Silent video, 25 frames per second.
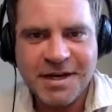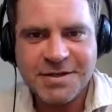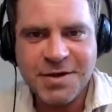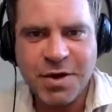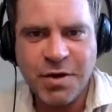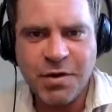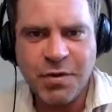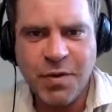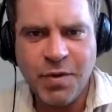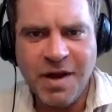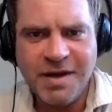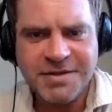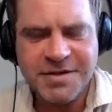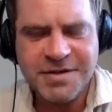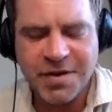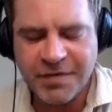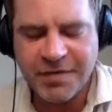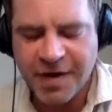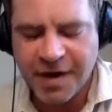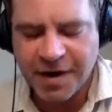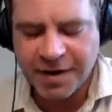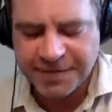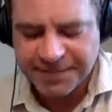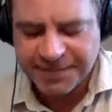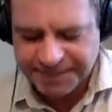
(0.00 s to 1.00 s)
it's going well so
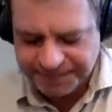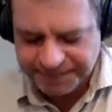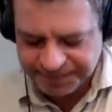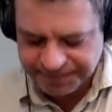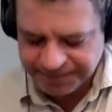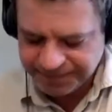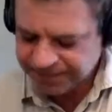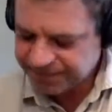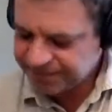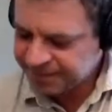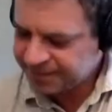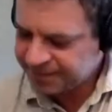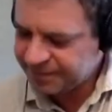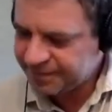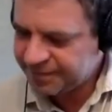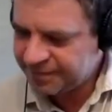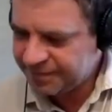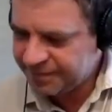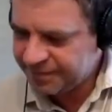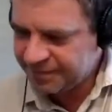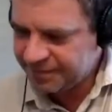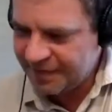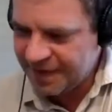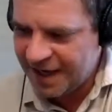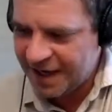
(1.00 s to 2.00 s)
far. Good.
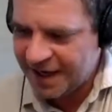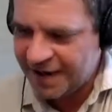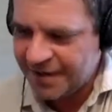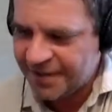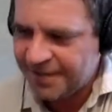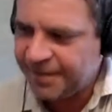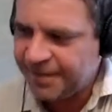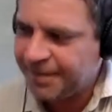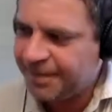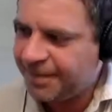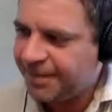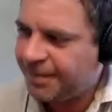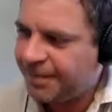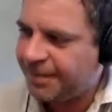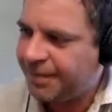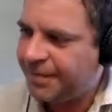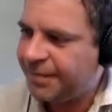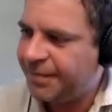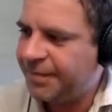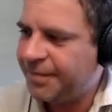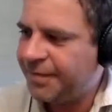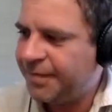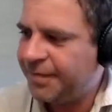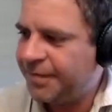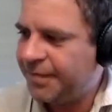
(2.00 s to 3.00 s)
Yeah. Good.
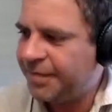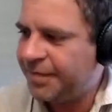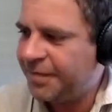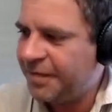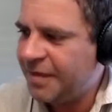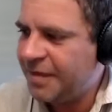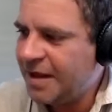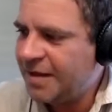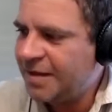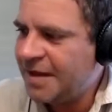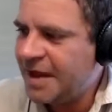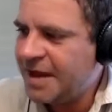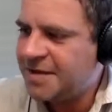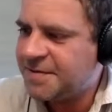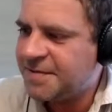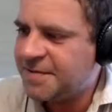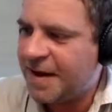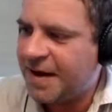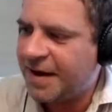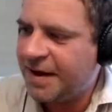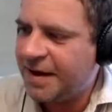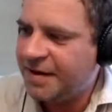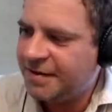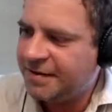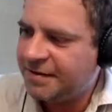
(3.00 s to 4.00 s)
Congratulations. thanks,
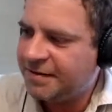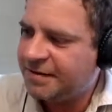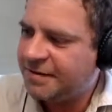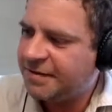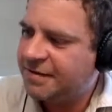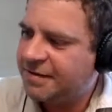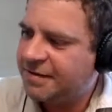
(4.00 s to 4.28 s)
buddy.